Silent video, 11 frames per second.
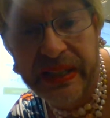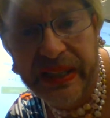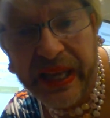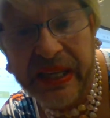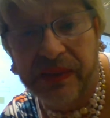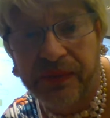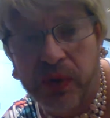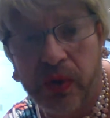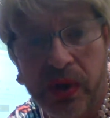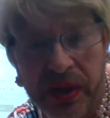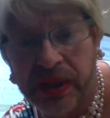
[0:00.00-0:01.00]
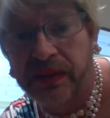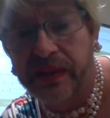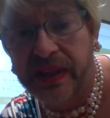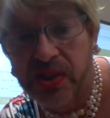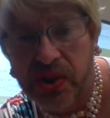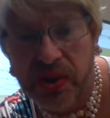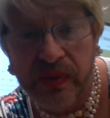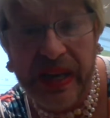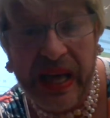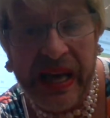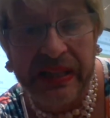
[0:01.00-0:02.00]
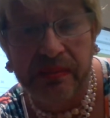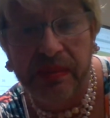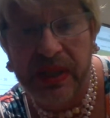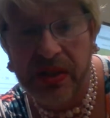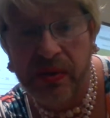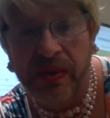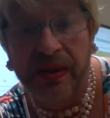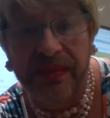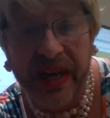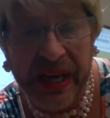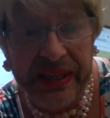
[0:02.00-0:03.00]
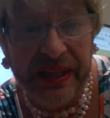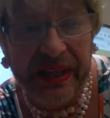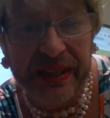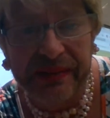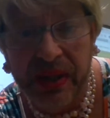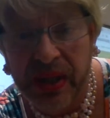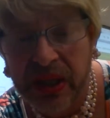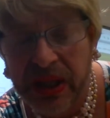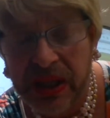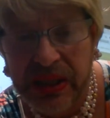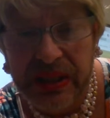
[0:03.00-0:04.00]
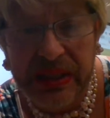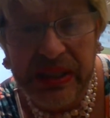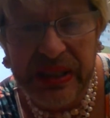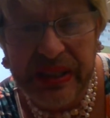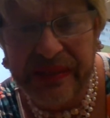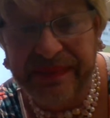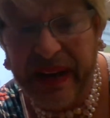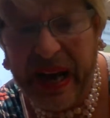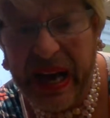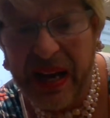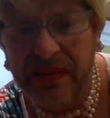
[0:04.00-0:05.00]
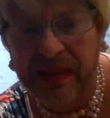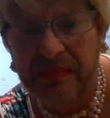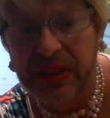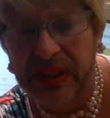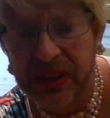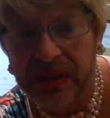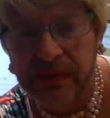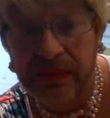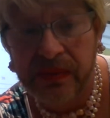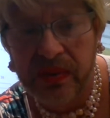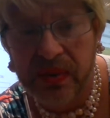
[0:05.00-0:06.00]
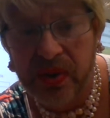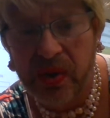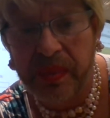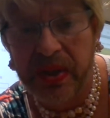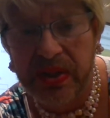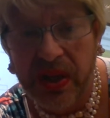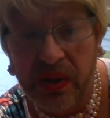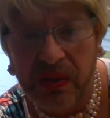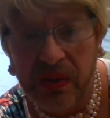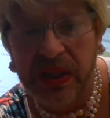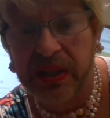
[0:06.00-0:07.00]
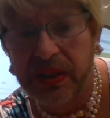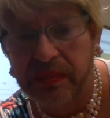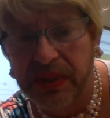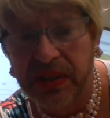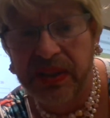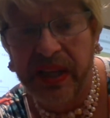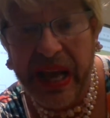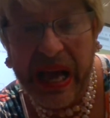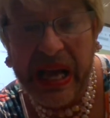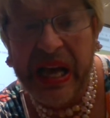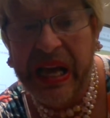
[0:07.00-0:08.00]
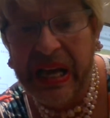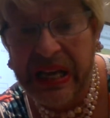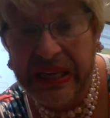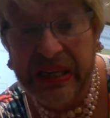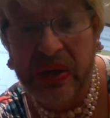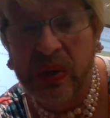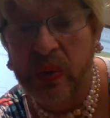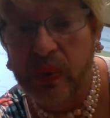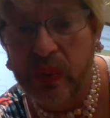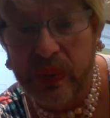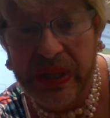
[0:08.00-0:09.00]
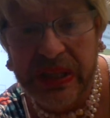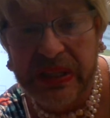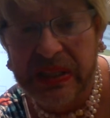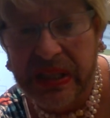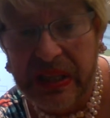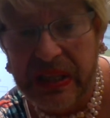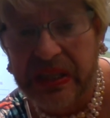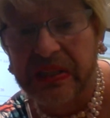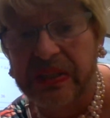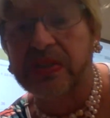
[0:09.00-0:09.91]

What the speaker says: Lake, if you're looking at this, you lied to me. You have not done D5, I believe. You told me it's all cut up the other day. I know these things.